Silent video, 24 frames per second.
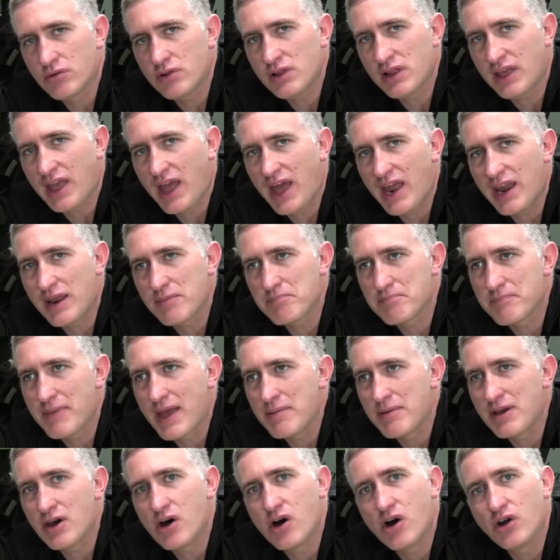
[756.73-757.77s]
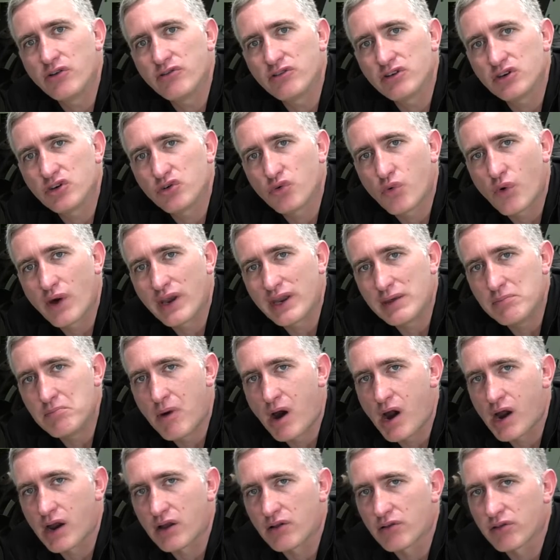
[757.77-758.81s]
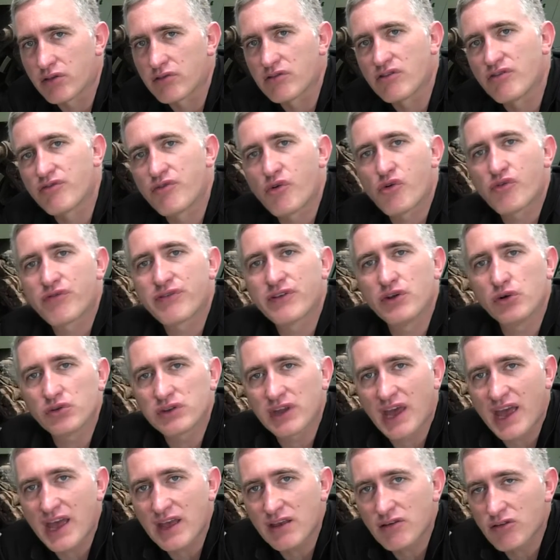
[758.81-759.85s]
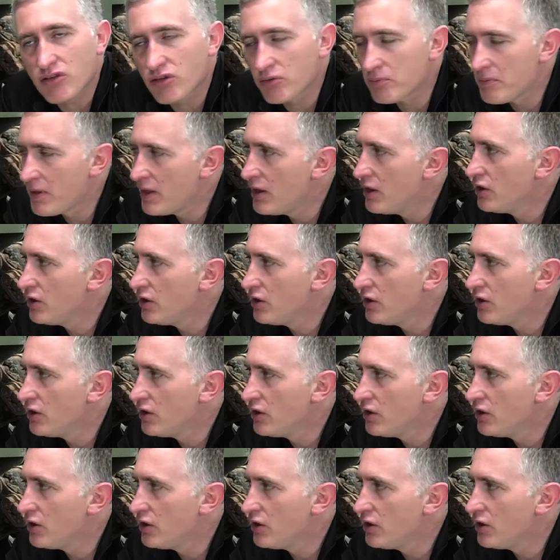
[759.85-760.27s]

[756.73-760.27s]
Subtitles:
We'll get it maybe 120 miles. There are 4 fuel tanks.